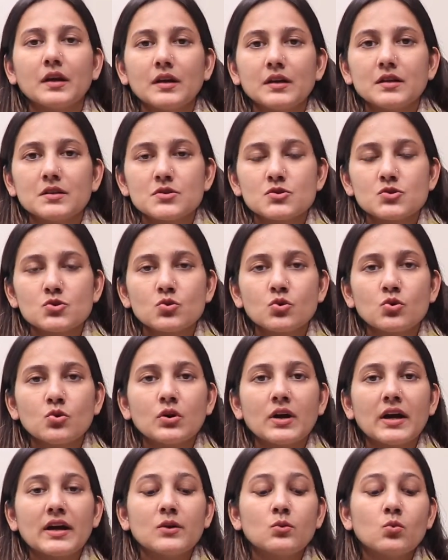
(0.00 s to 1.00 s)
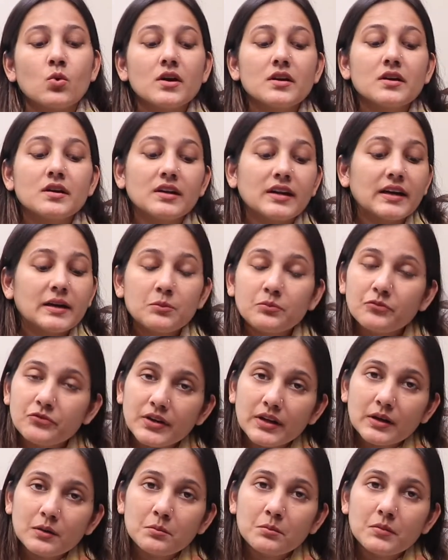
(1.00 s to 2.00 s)
So, and what time
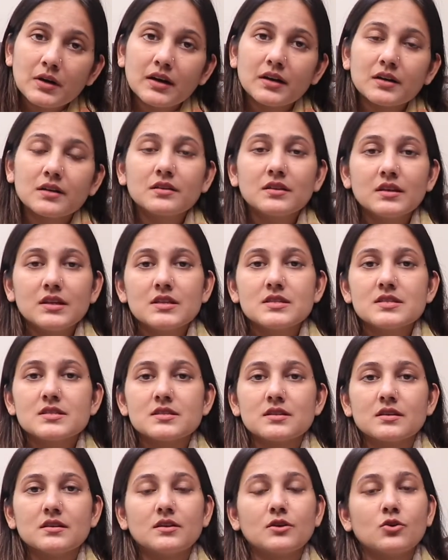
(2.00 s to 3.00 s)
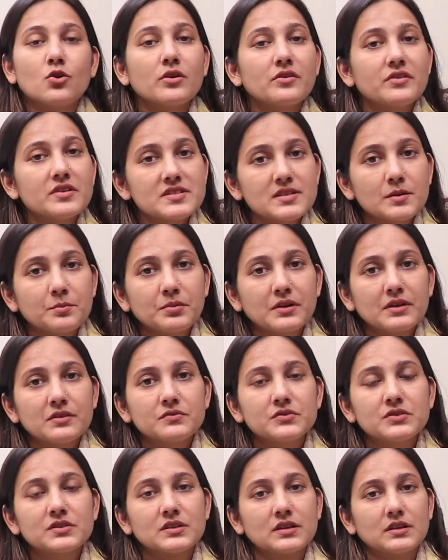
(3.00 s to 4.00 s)
frame are these
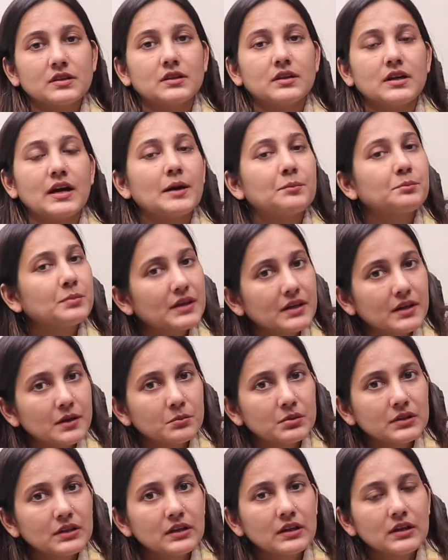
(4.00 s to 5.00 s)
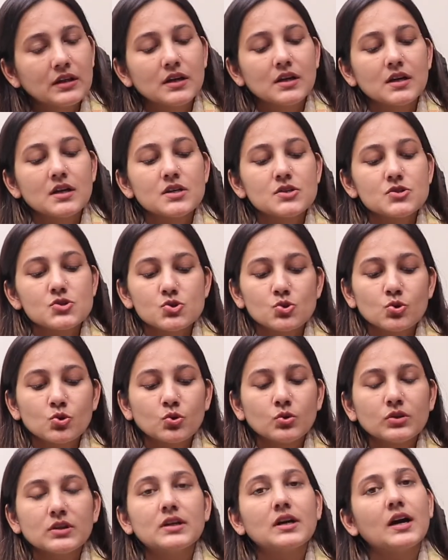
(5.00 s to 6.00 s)
contraceptives applicable?
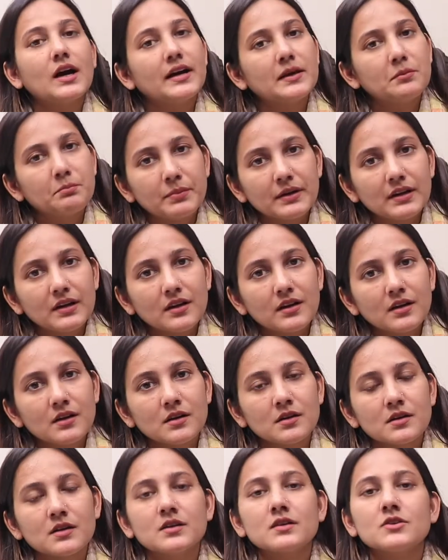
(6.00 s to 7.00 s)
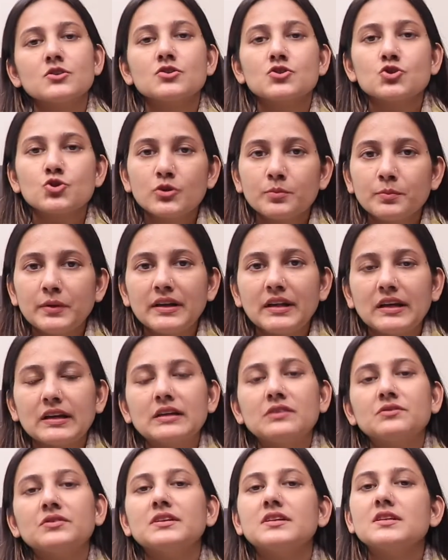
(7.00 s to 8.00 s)
So, the I pill should be
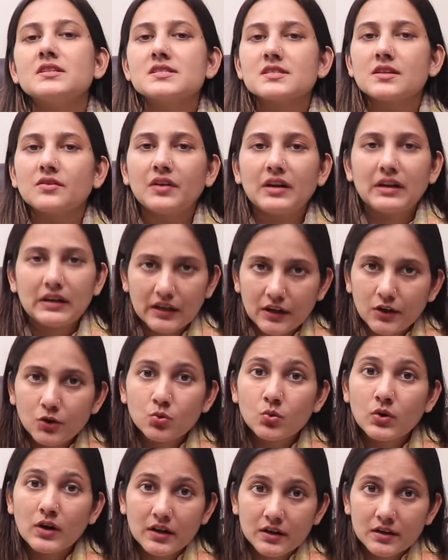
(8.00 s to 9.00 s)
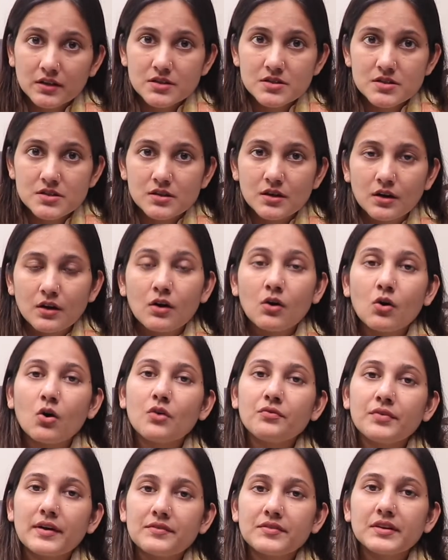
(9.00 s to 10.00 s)
taken within 72 hours
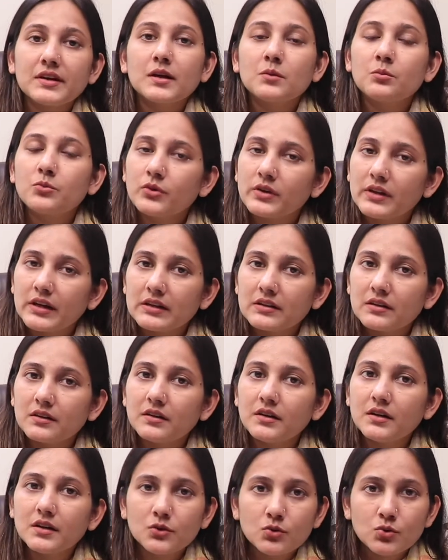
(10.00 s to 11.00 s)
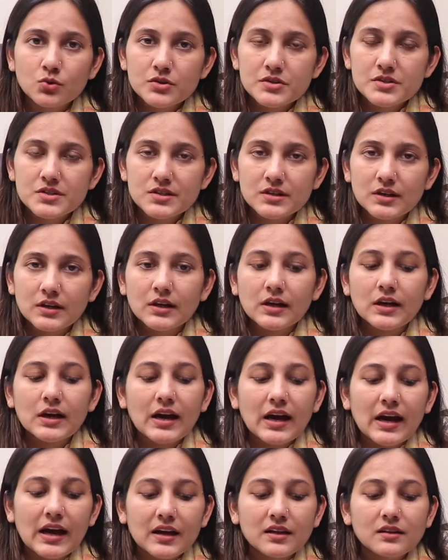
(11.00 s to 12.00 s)
of having unprotected intercourse,
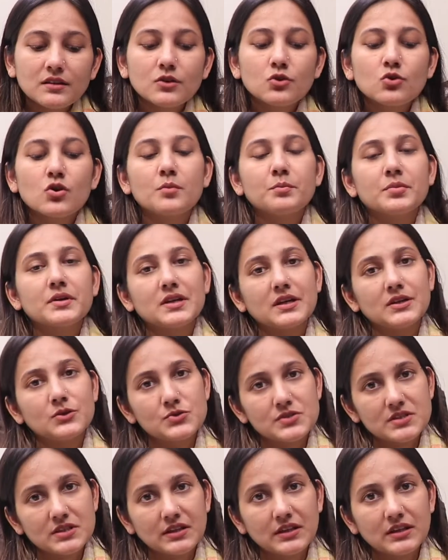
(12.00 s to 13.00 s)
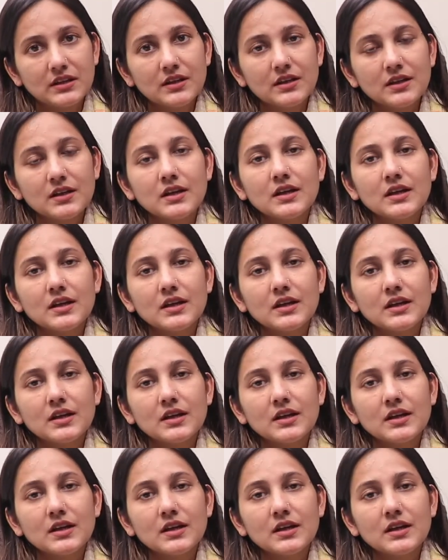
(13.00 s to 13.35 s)
and the copper IUCD